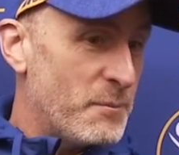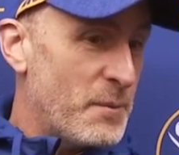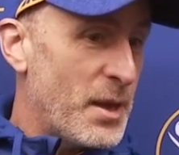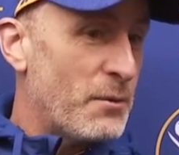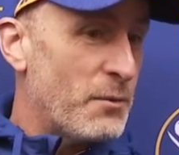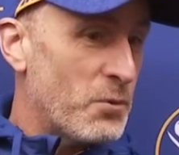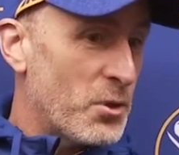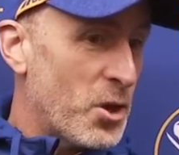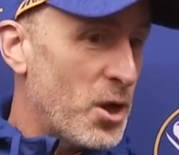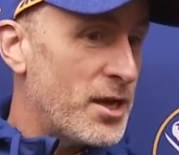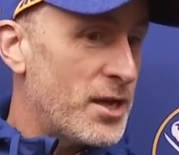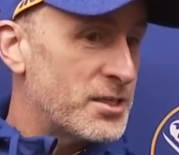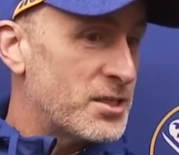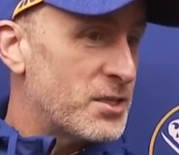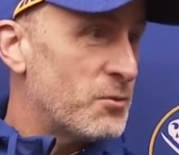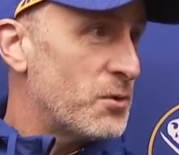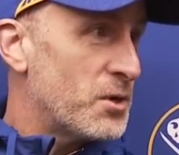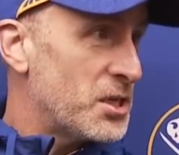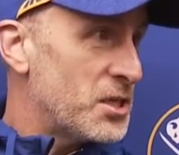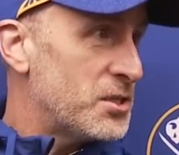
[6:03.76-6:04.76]
been with
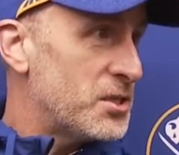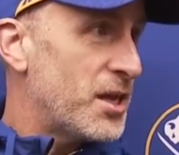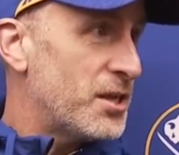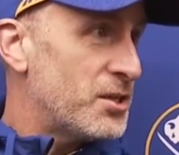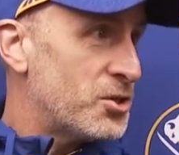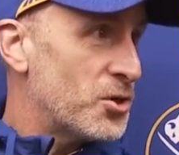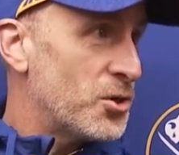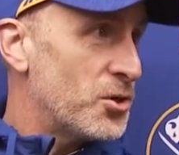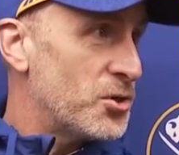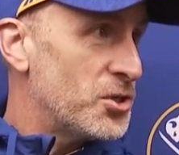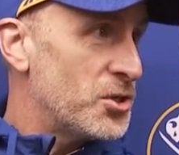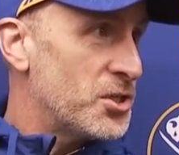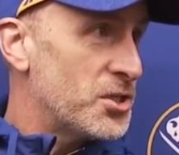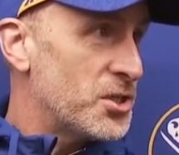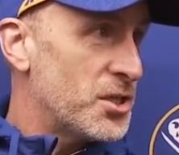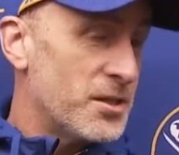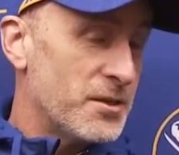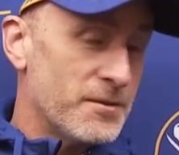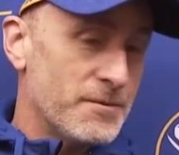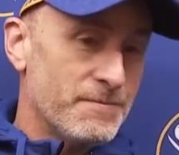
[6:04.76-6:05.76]
Austin when he's on surges,
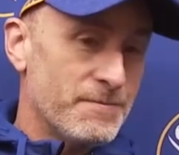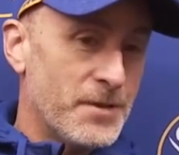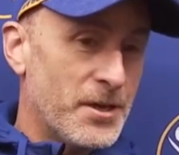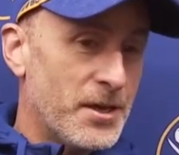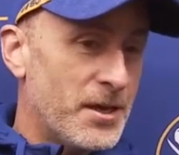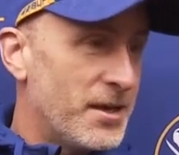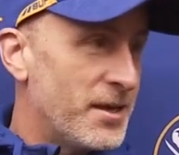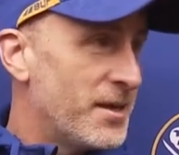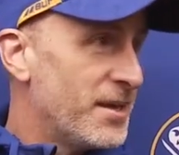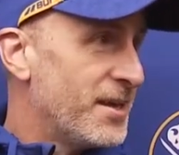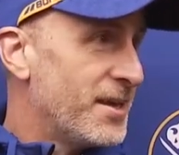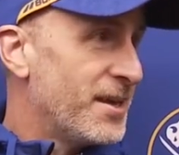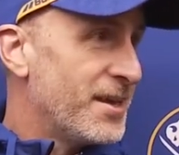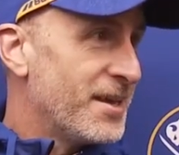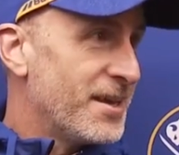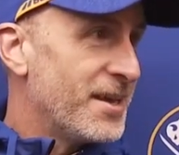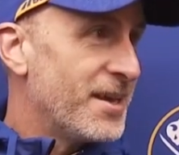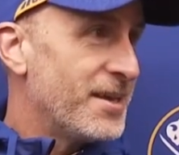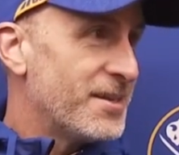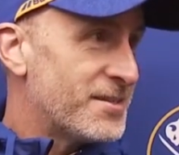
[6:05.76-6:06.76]
and
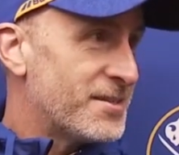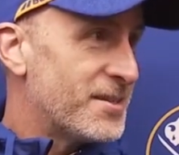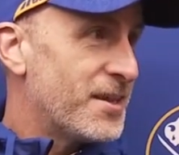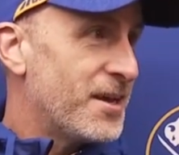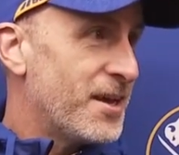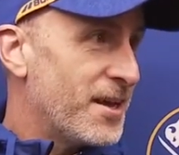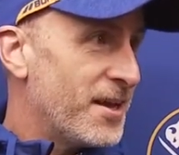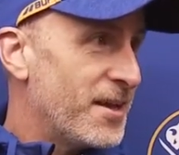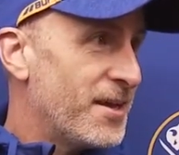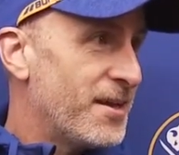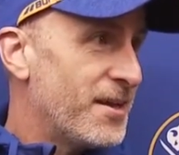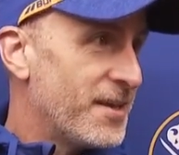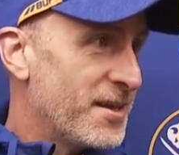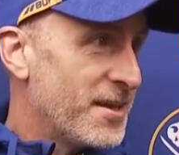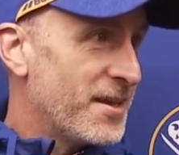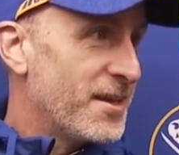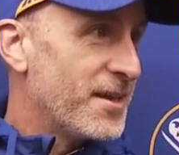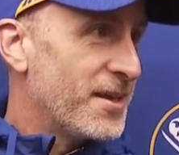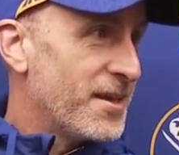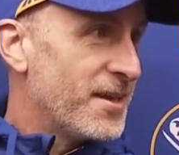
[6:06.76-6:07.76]
that's
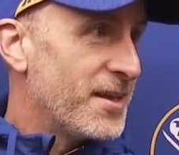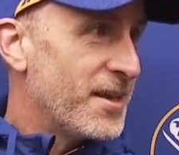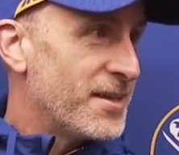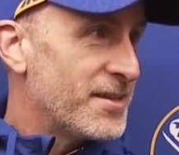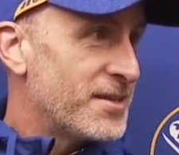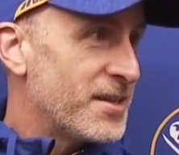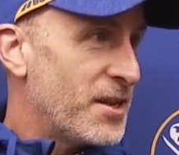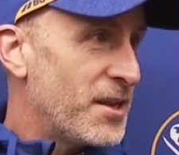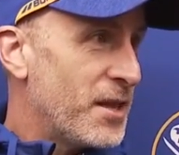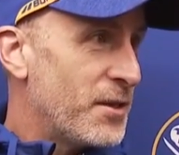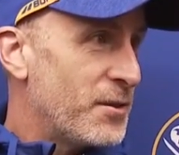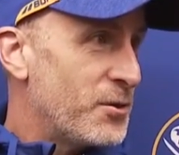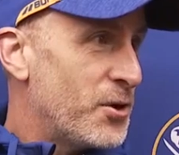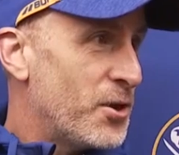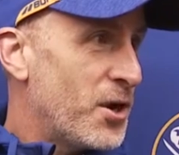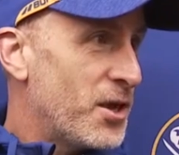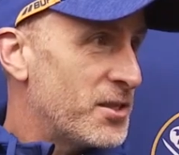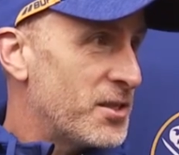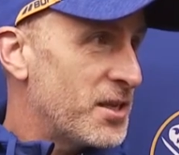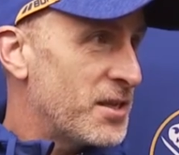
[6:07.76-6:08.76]
another
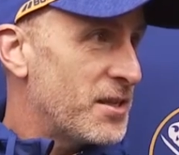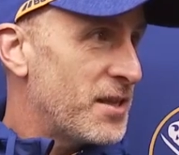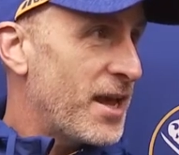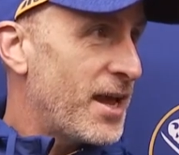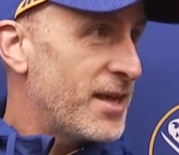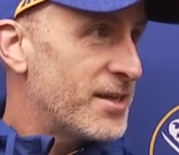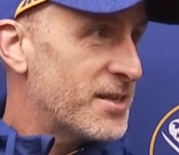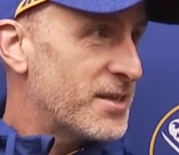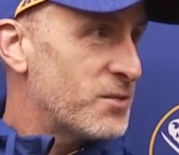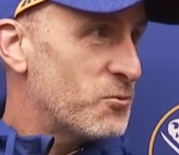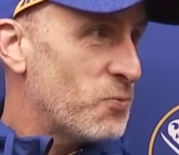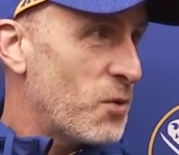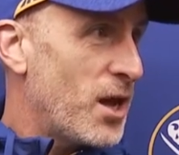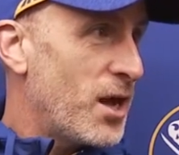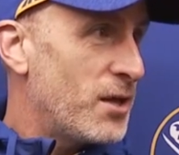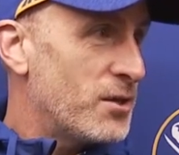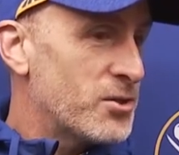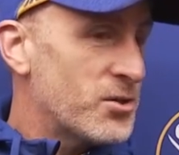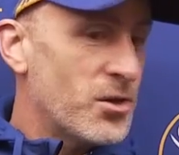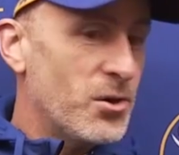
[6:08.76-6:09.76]
daunting task as
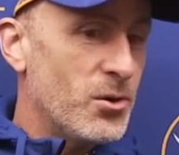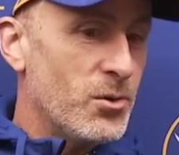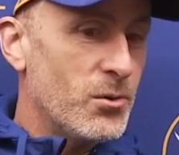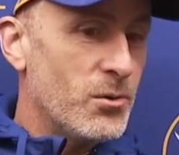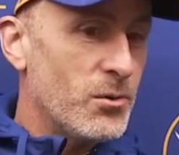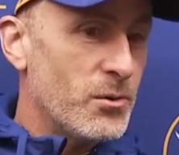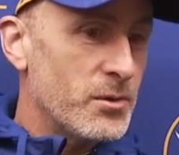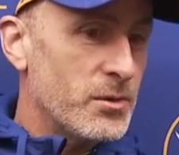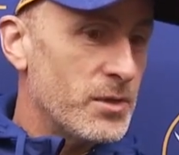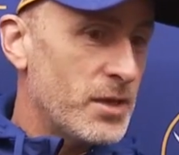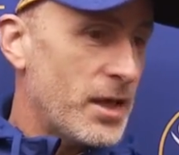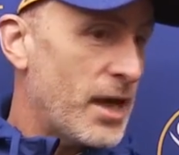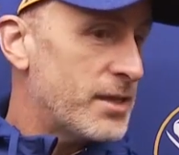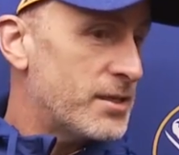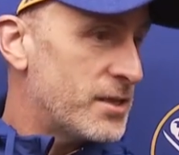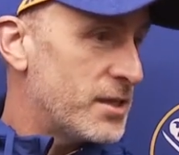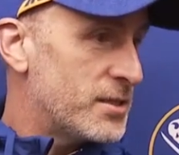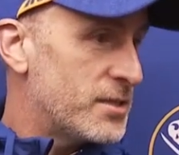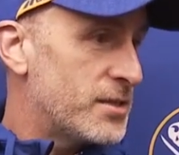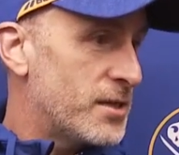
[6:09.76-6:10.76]
well. So
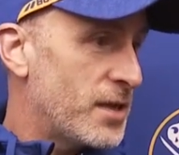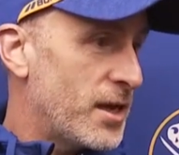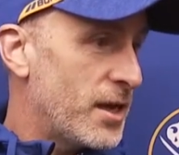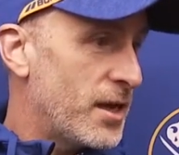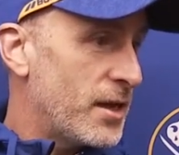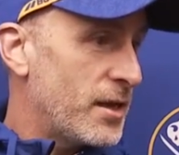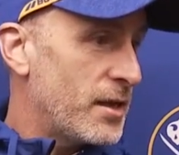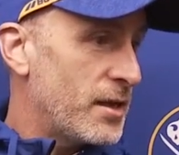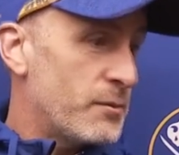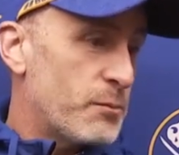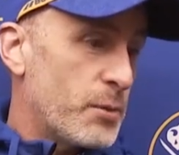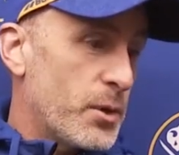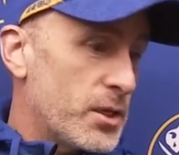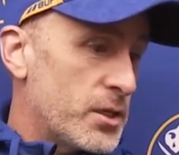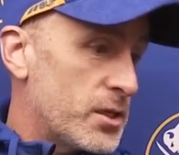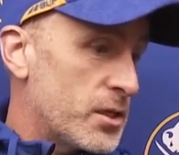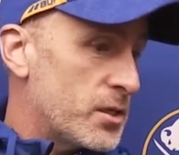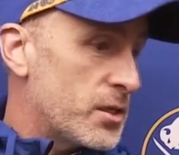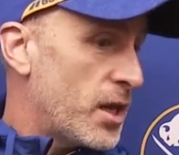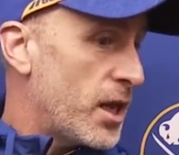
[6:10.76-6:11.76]
yes, but
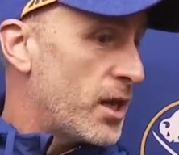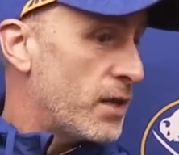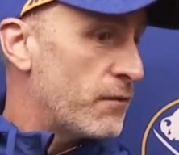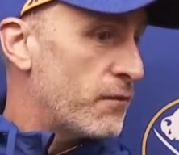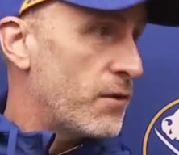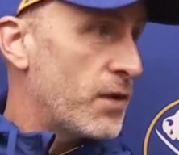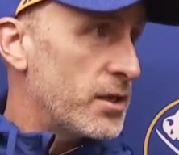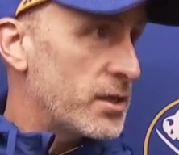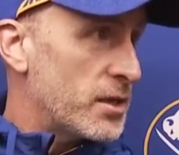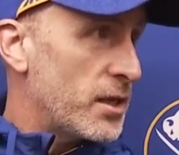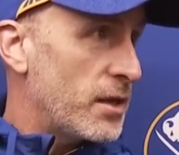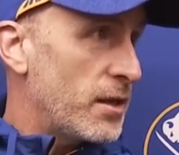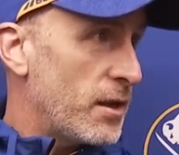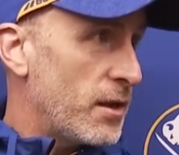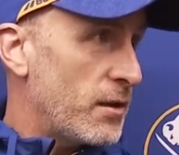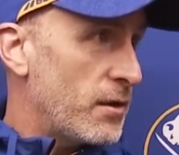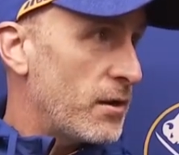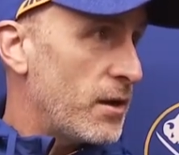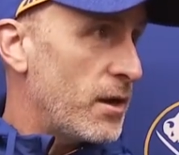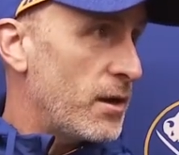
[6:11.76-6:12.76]
it's exciting for us.
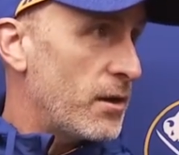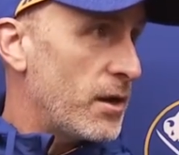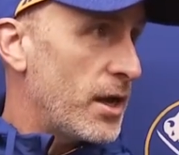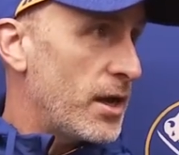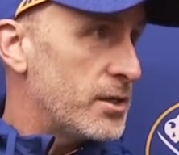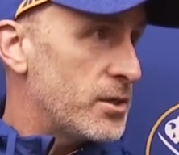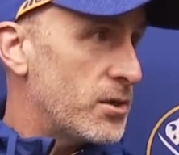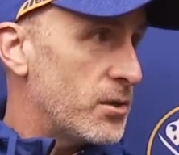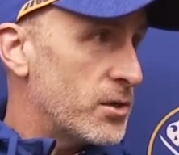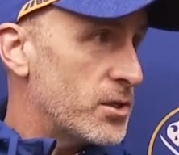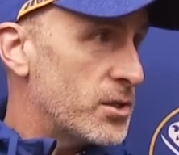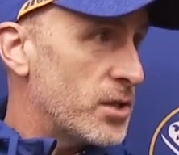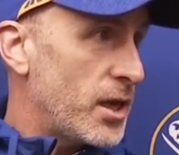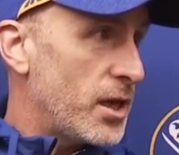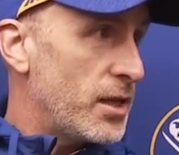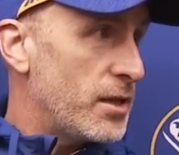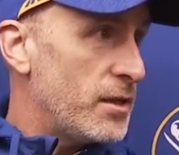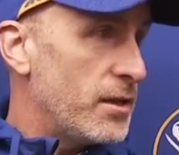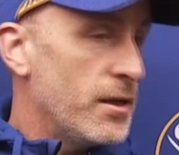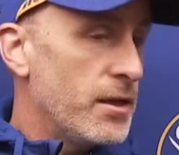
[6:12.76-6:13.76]
Our guys are
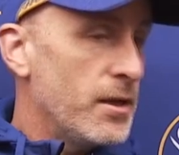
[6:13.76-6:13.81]
excited.